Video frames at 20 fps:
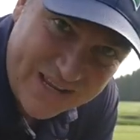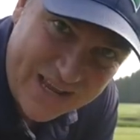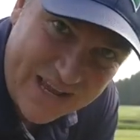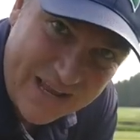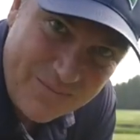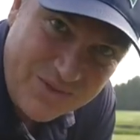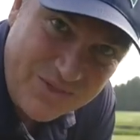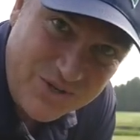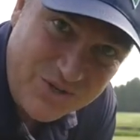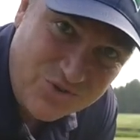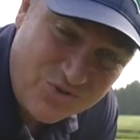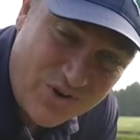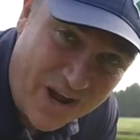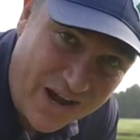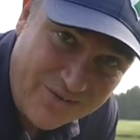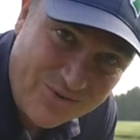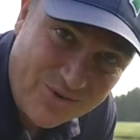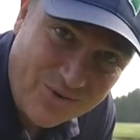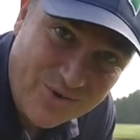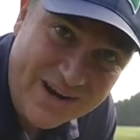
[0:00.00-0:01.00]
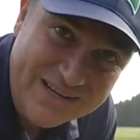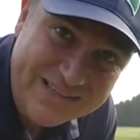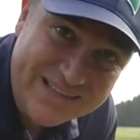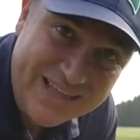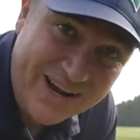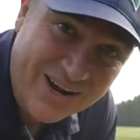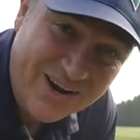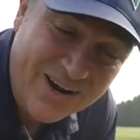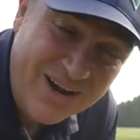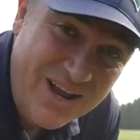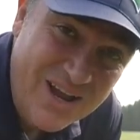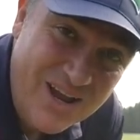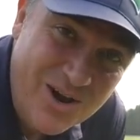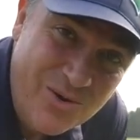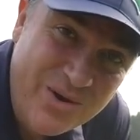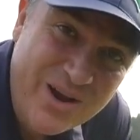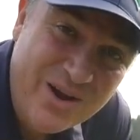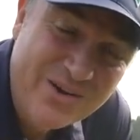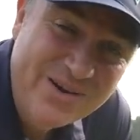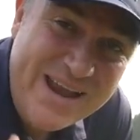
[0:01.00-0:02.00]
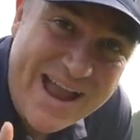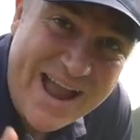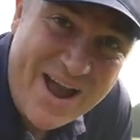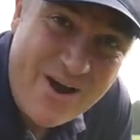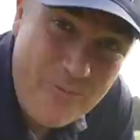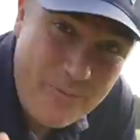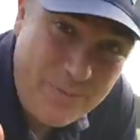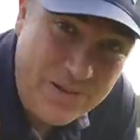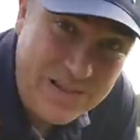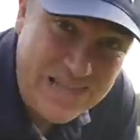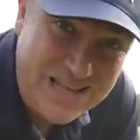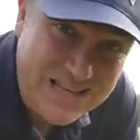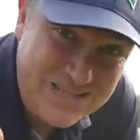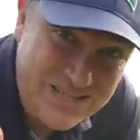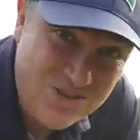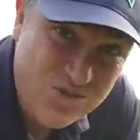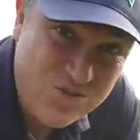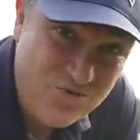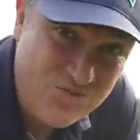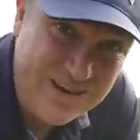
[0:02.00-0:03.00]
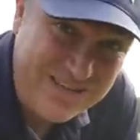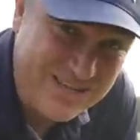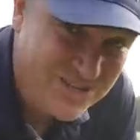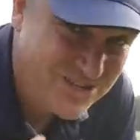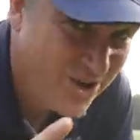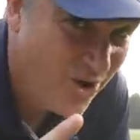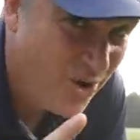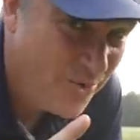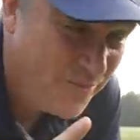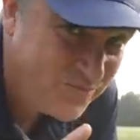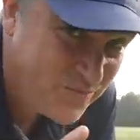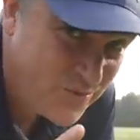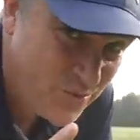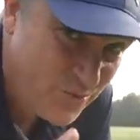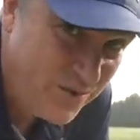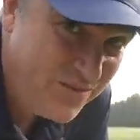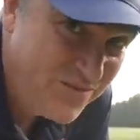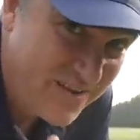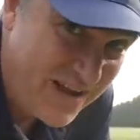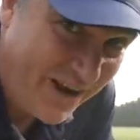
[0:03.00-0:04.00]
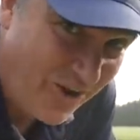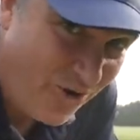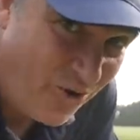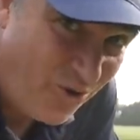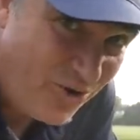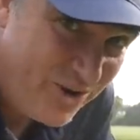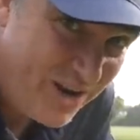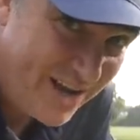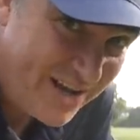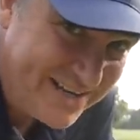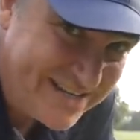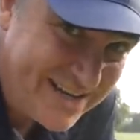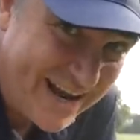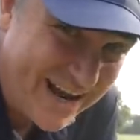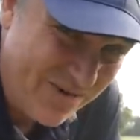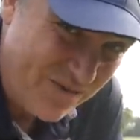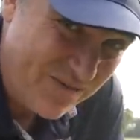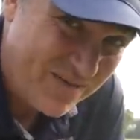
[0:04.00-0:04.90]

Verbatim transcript: game and the driver right there. We are now plus three, so we've got to hold on tight.